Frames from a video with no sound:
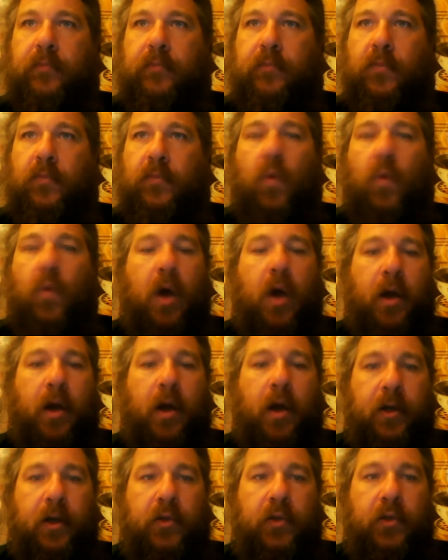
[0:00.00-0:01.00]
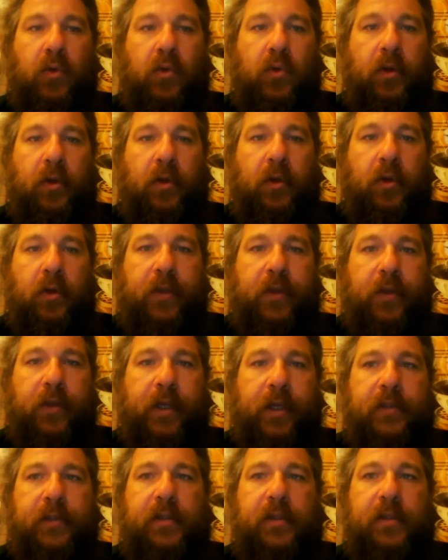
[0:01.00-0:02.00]
water to cool
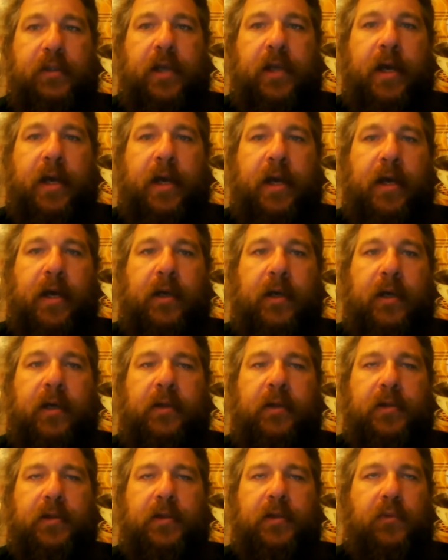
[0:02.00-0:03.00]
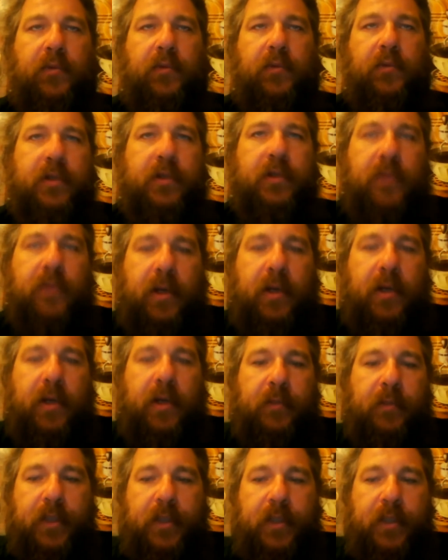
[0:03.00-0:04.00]
things, there's one
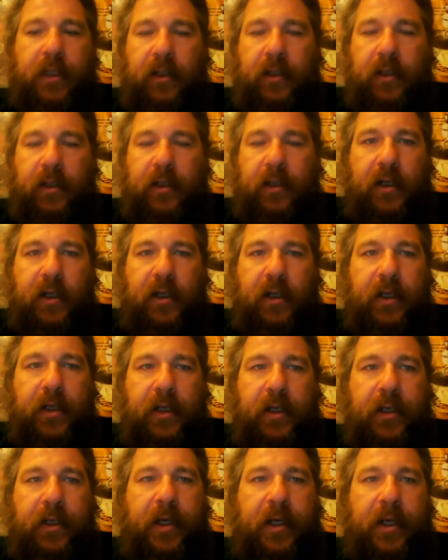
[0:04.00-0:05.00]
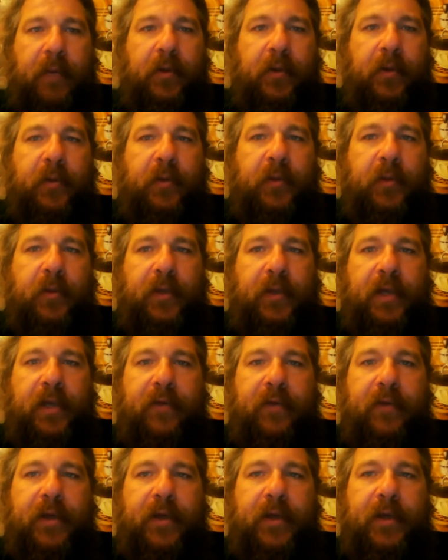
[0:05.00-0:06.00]
in particular in the neighborhood we live
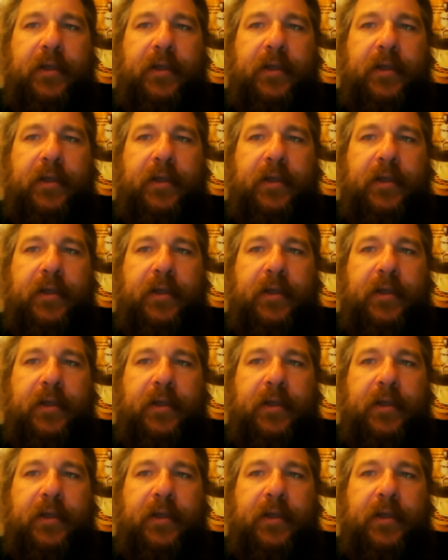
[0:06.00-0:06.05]
in